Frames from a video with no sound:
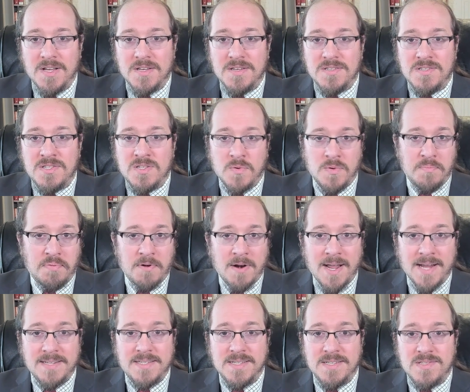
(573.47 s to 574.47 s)
So in
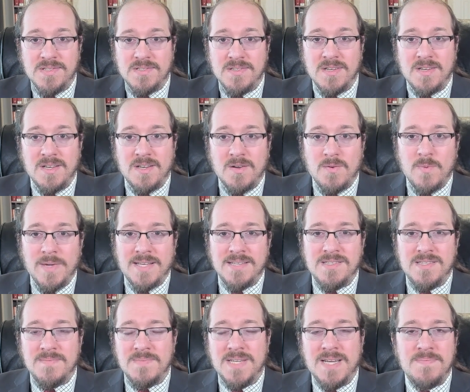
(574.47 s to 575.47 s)
practice, we can
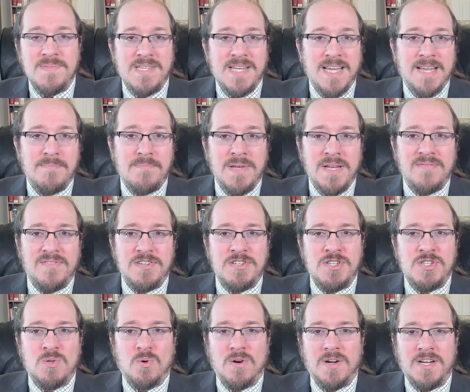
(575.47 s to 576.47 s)
sometimes take a bit of a
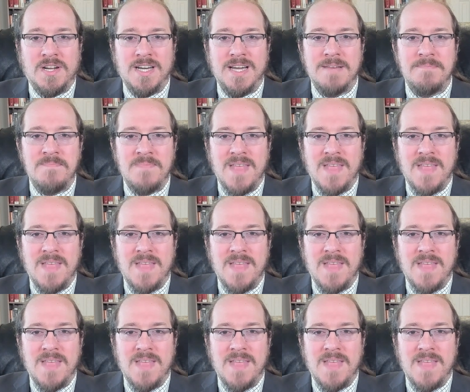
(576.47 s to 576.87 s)
shortcut